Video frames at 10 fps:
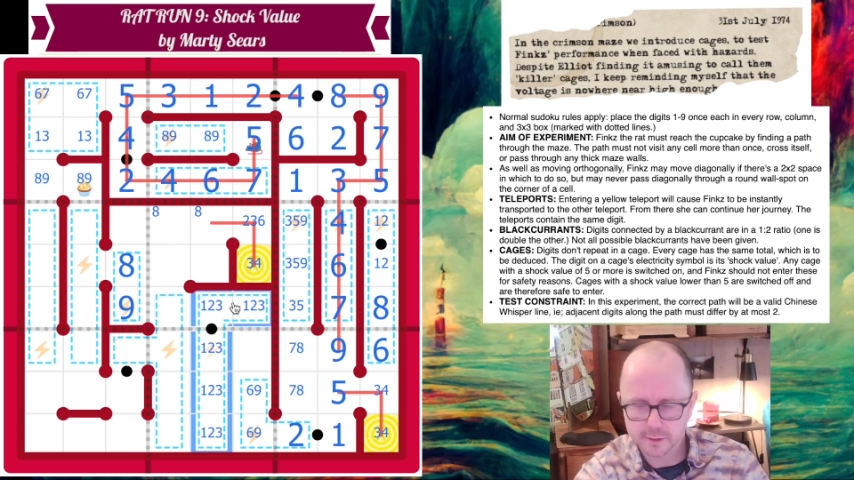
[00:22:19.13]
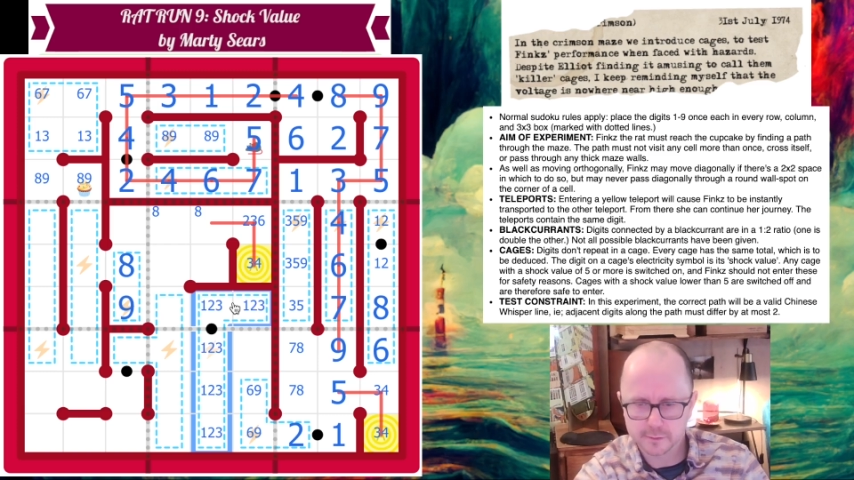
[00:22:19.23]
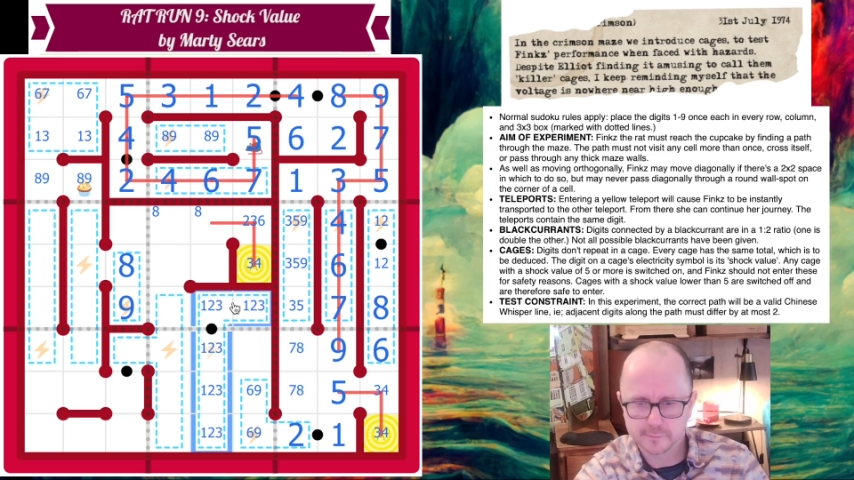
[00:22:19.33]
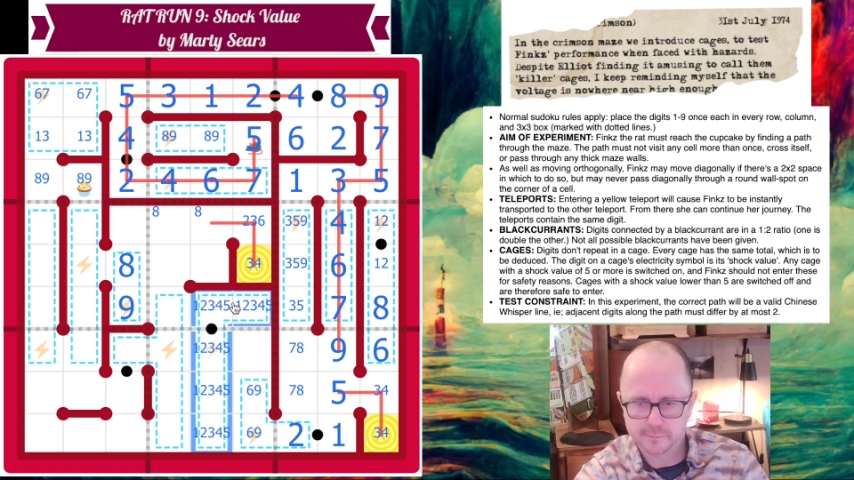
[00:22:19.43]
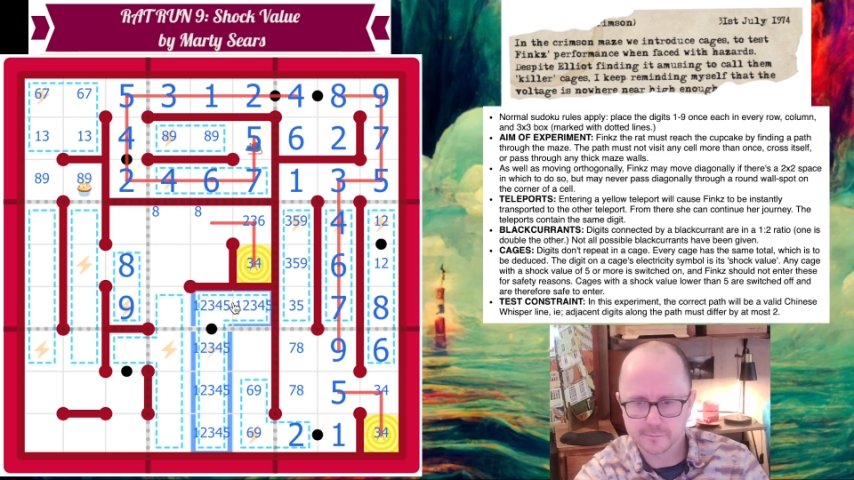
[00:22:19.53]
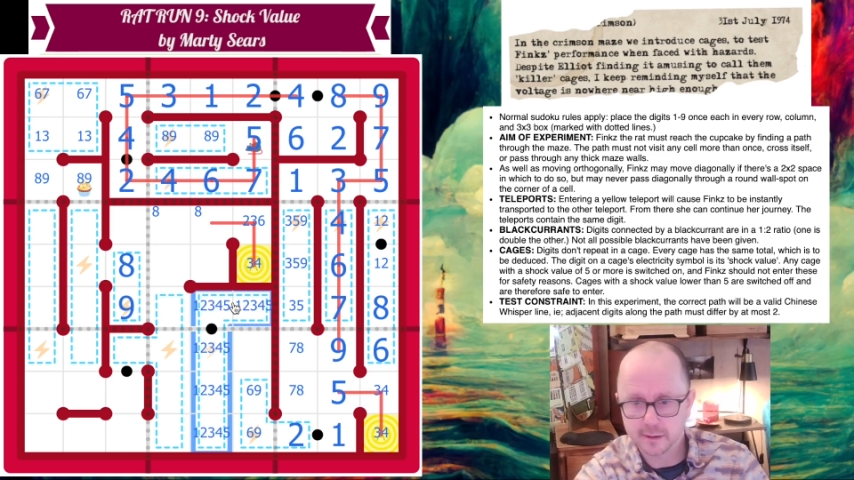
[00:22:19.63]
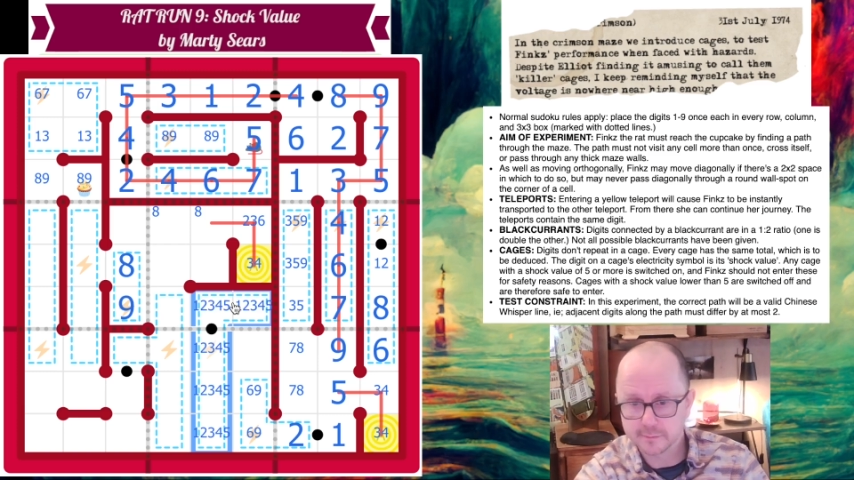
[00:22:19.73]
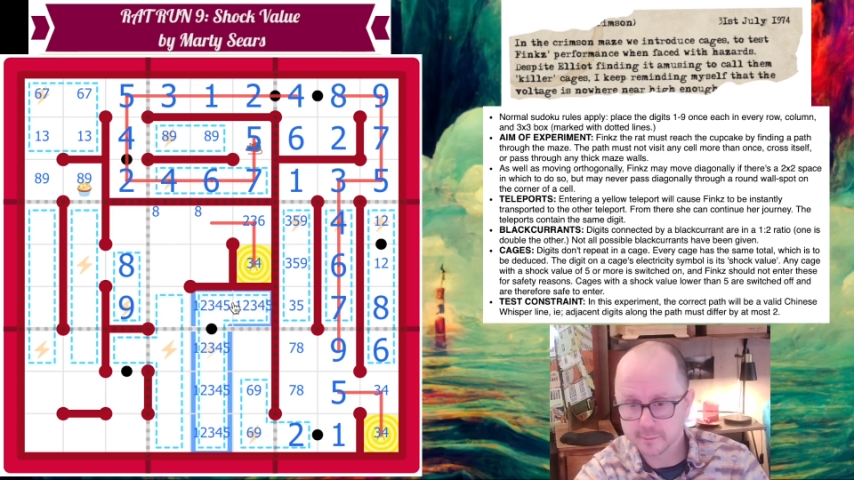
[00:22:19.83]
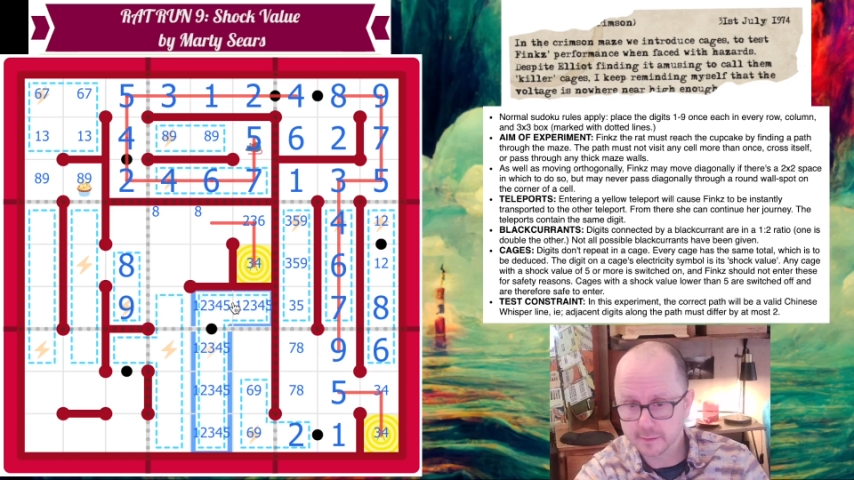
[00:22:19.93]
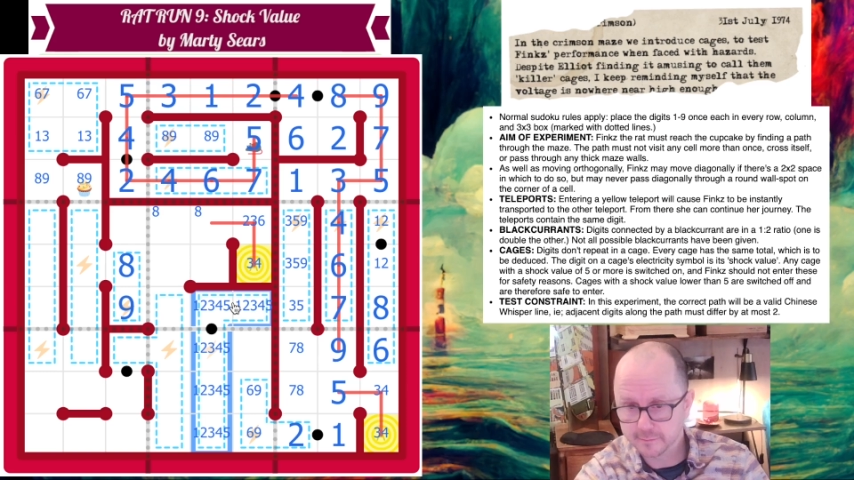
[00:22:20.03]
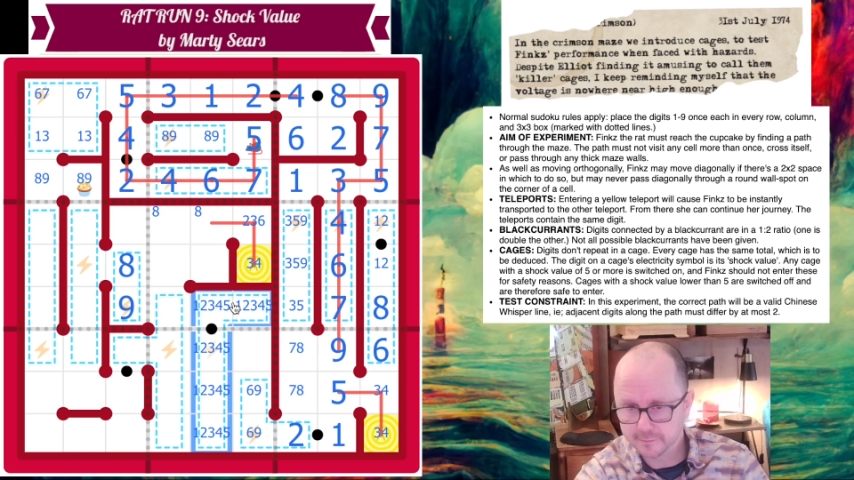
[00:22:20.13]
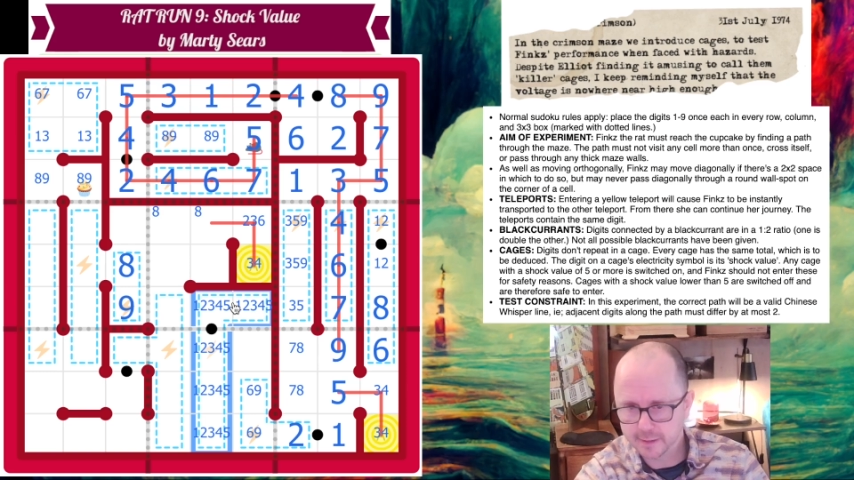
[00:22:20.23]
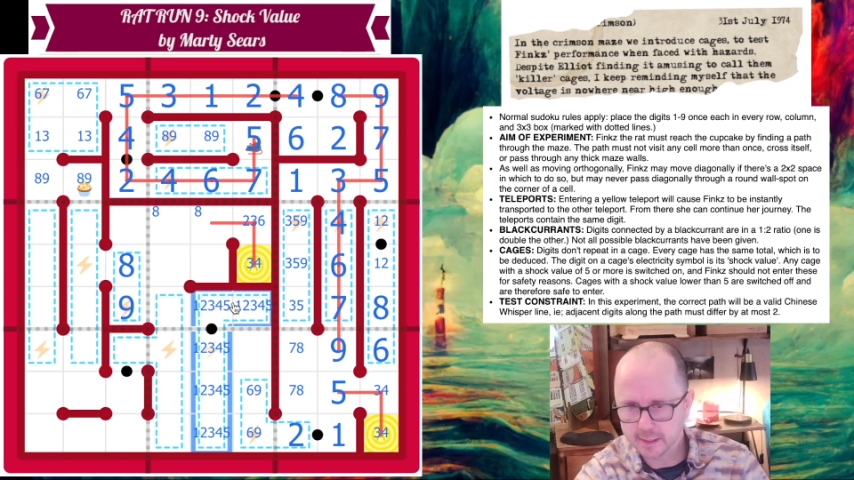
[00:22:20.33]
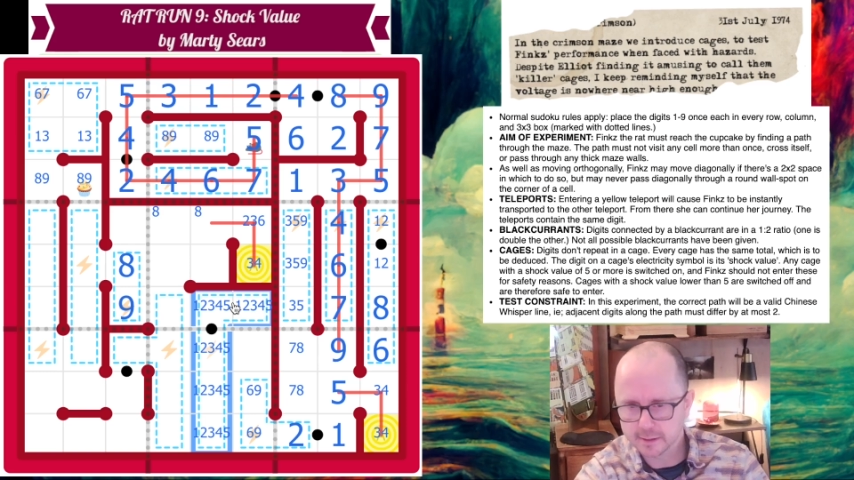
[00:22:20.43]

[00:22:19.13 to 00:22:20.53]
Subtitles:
2, 3, 4, 5 to make 15.